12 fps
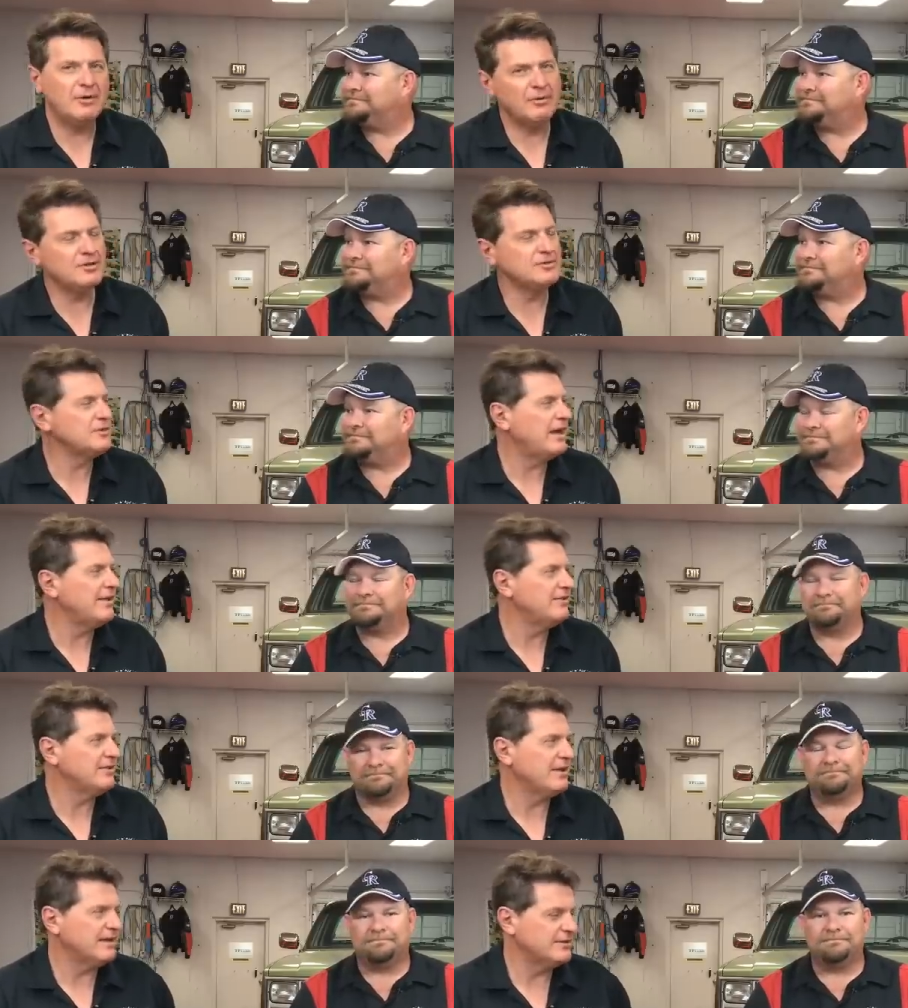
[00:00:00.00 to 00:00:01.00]
Speaker 1: wheel drive.
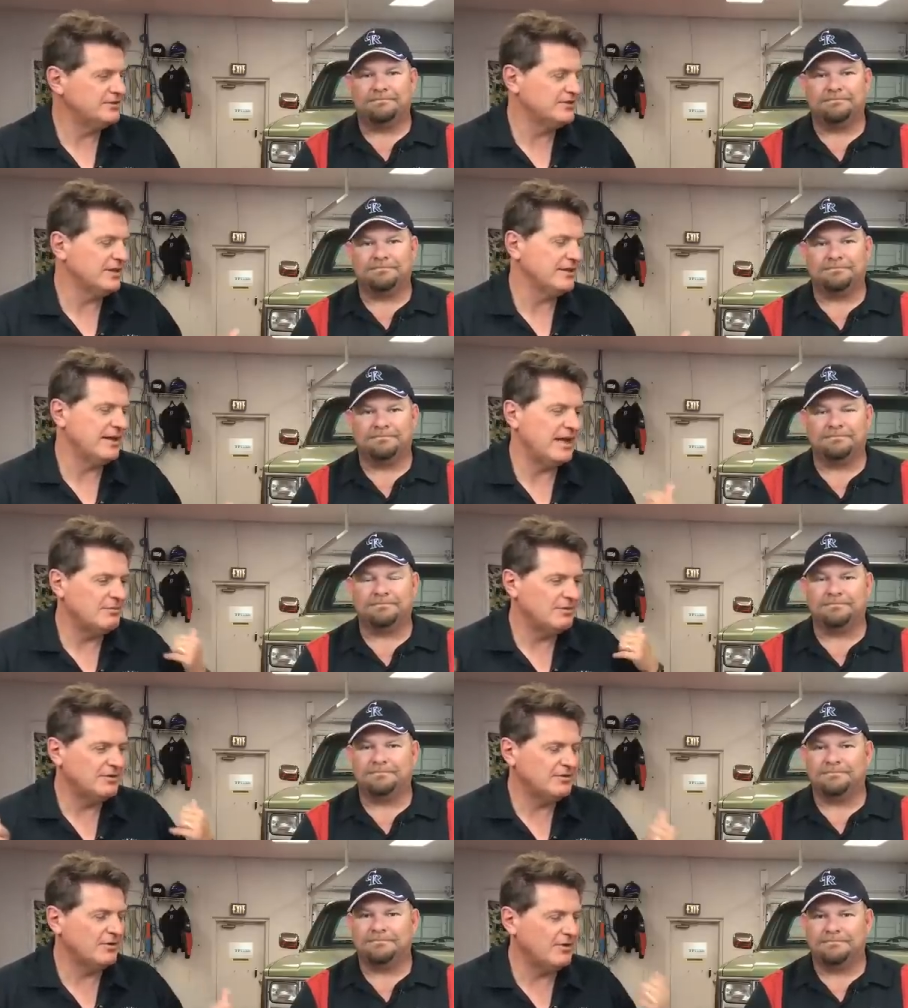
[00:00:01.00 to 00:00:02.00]
It's got she's got the
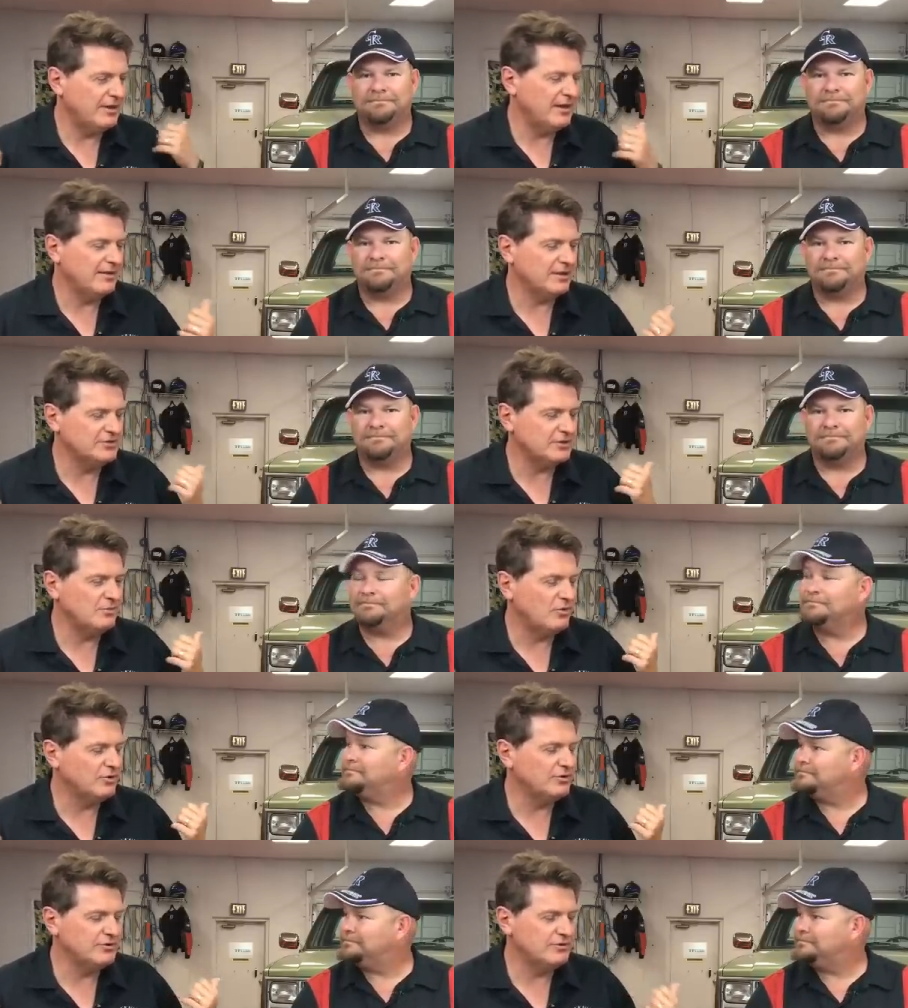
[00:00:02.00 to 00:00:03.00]
hybrid, so the electric
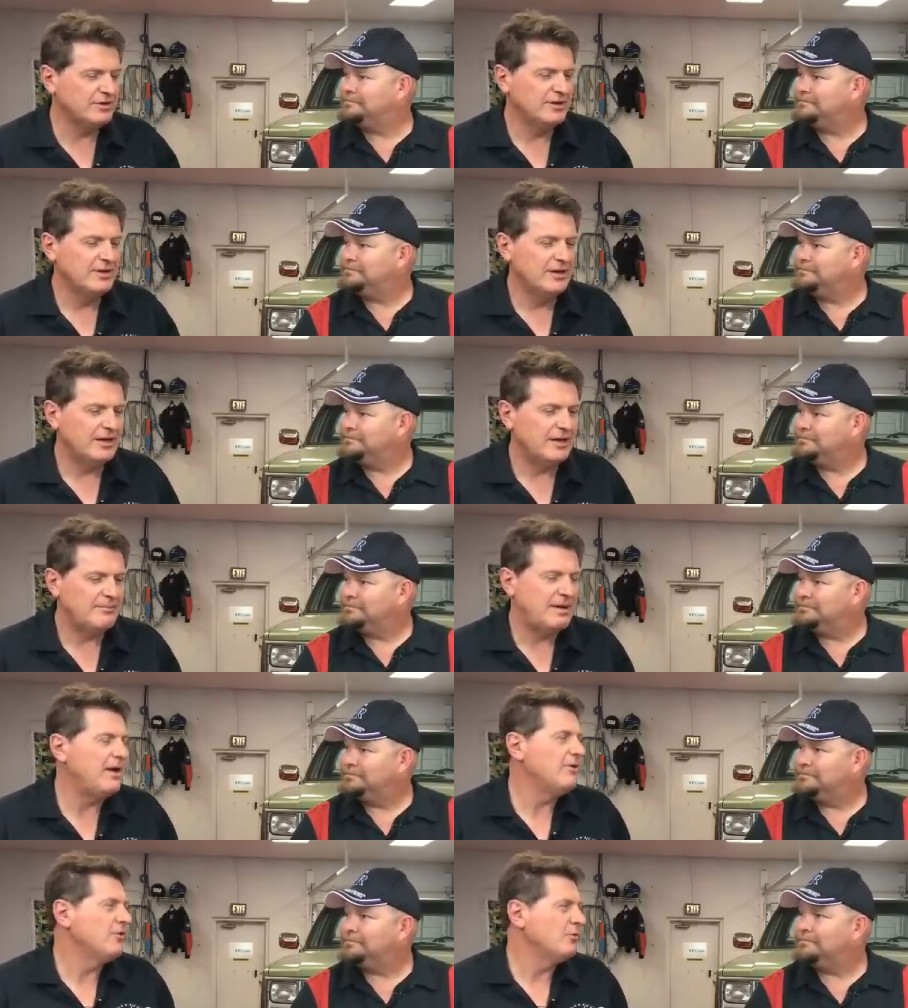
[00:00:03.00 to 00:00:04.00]
motors uh,
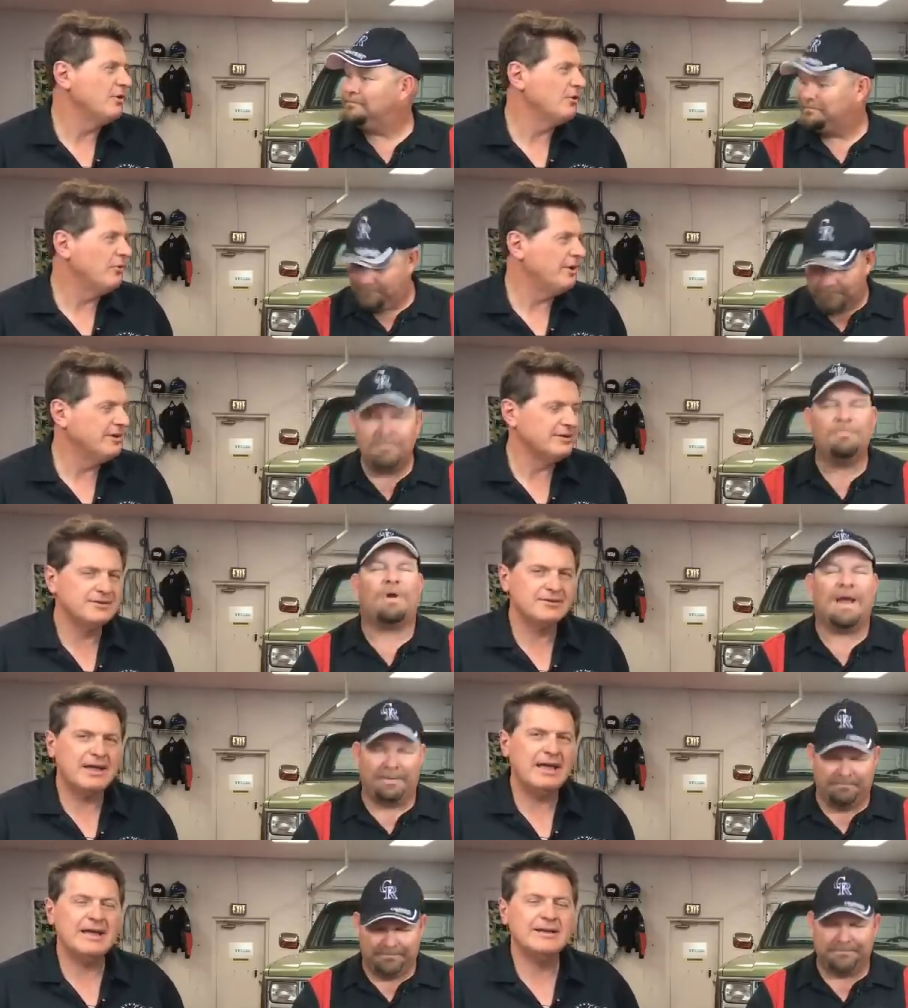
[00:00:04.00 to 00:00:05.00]
power the rear wheels,
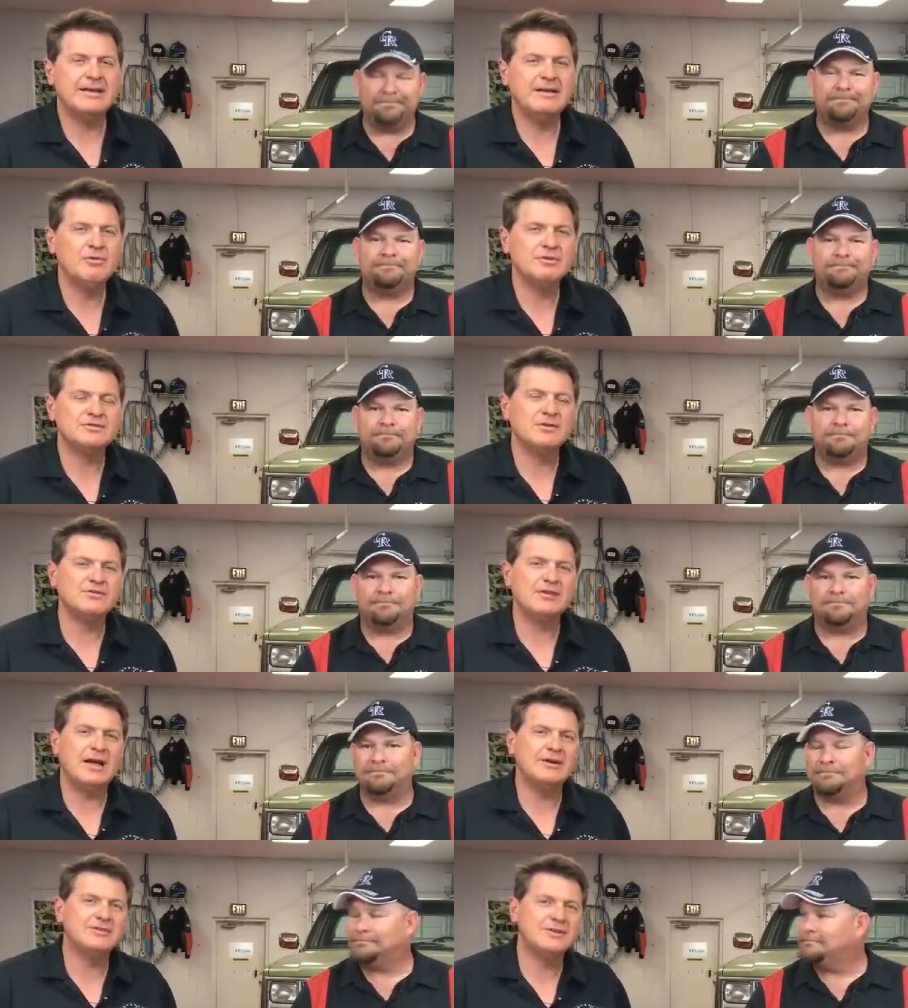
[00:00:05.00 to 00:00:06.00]
right. and even with snow
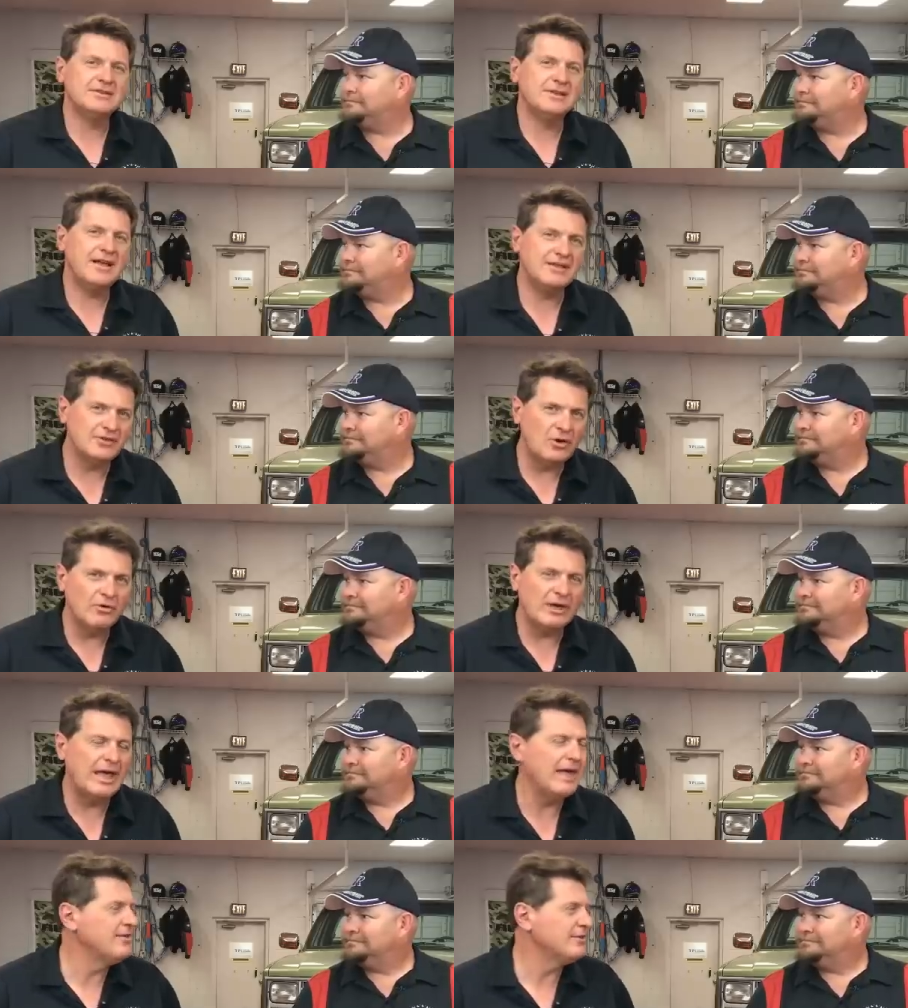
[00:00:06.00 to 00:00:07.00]
tires, it does
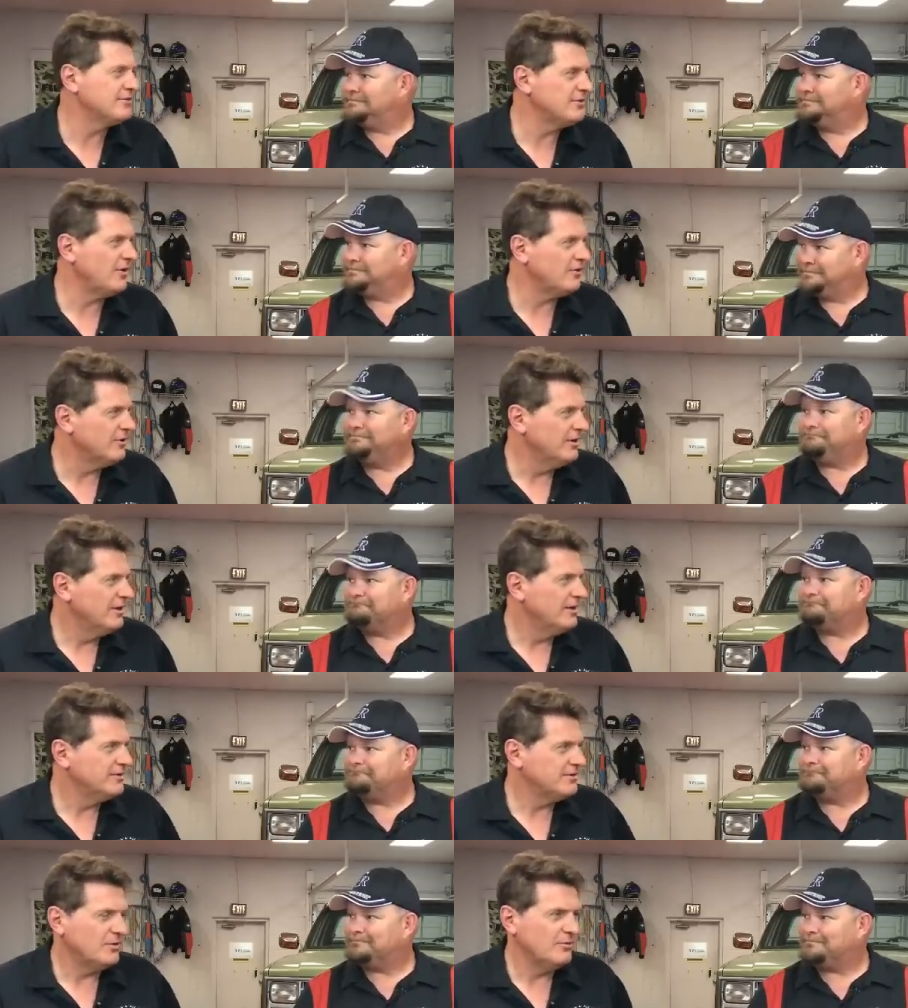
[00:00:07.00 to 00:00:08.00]
okay in the snow.
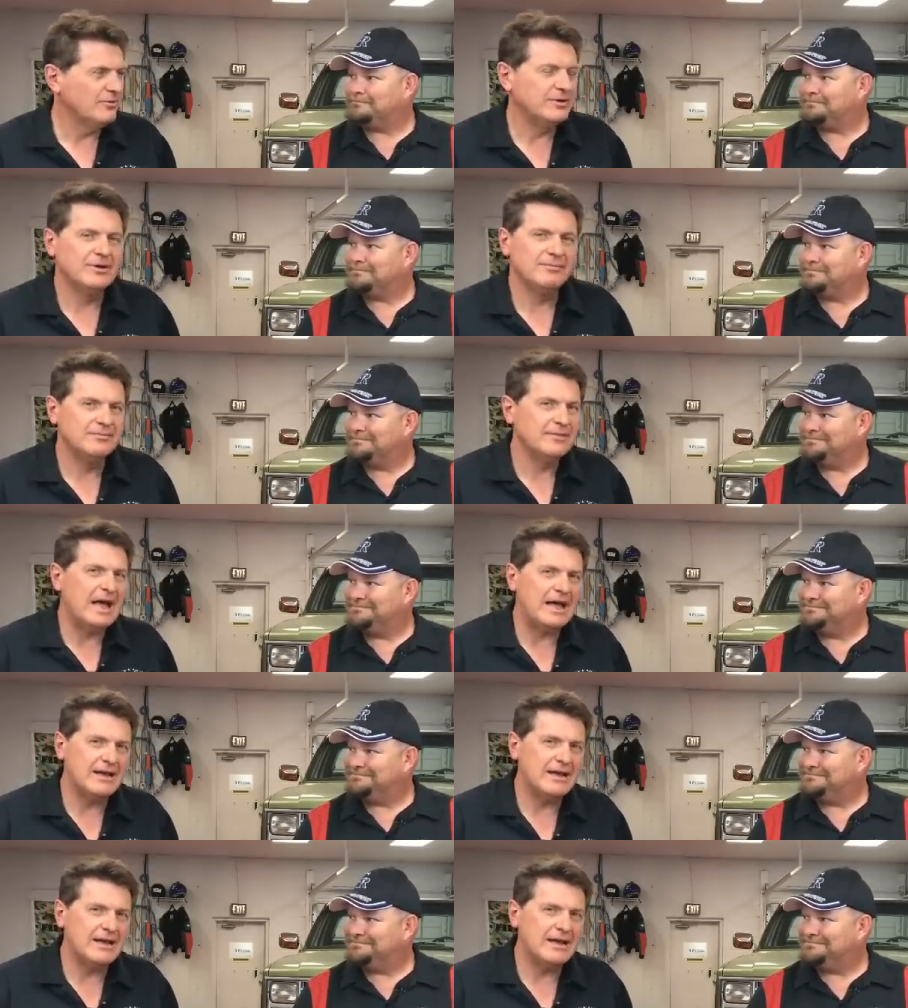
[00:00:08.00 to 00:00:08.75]
So you know, not